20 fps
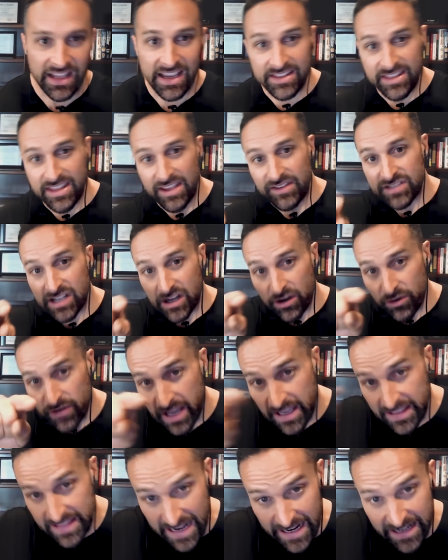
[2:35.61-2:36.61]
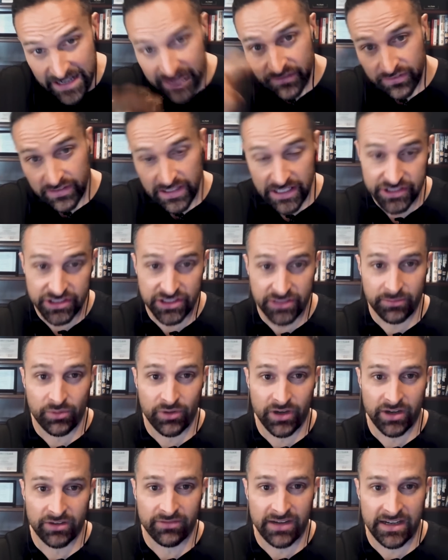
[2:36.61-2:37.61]
And they've said, okay, that inflection
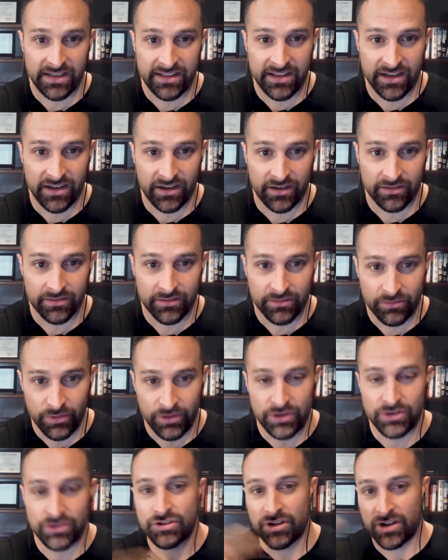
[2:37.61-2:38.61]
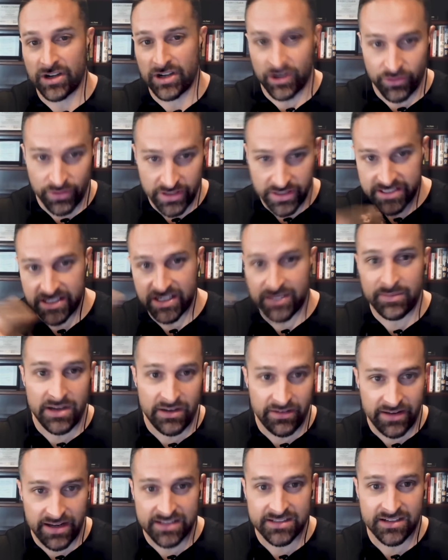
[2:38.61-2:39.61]
point right there where you start increasing
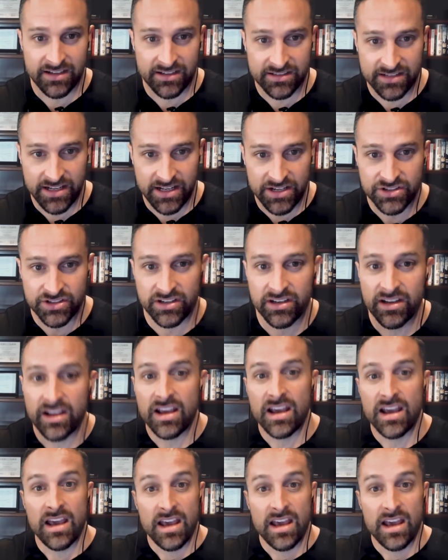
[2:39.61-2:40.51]
amino acid oxidation,